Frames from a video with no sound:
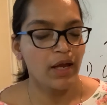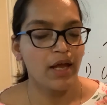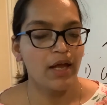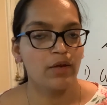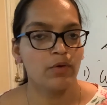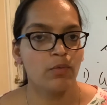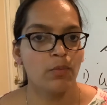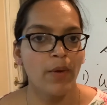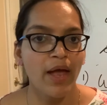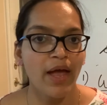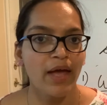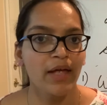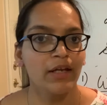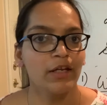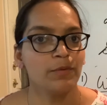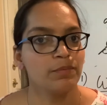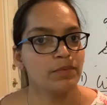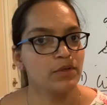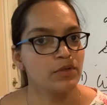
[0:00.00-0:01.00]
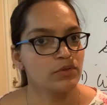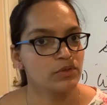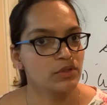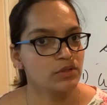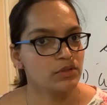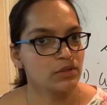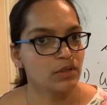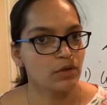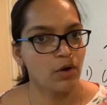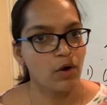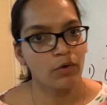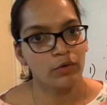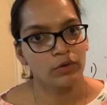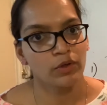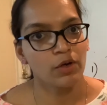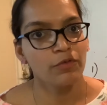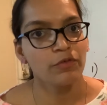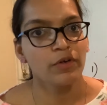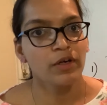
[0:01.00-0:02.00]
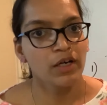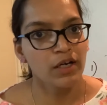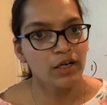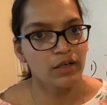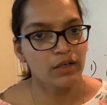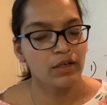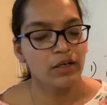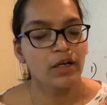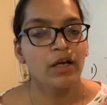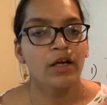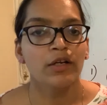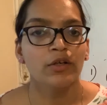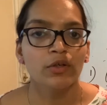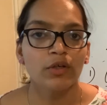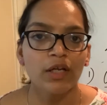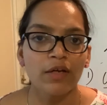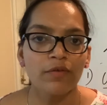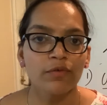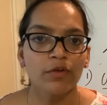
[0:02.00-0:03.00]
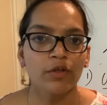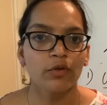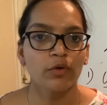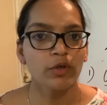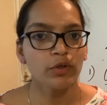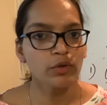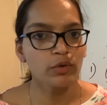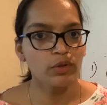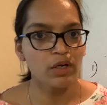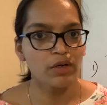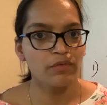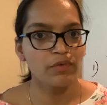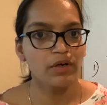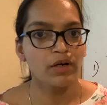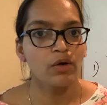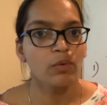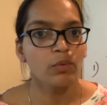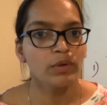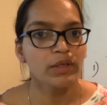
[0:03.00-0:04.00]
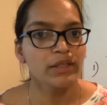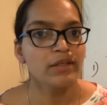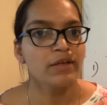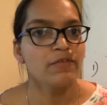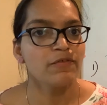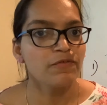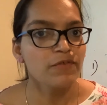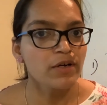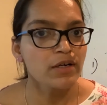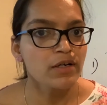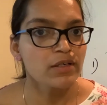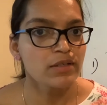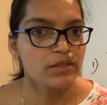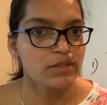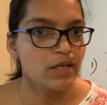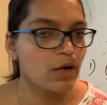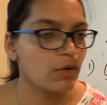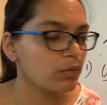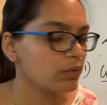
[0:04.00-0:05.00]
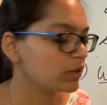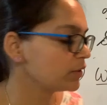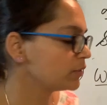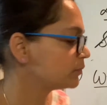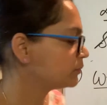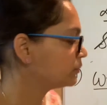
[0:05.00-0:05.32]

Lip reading: and where it produces the sound of H. Today we are going to cover only the V sound.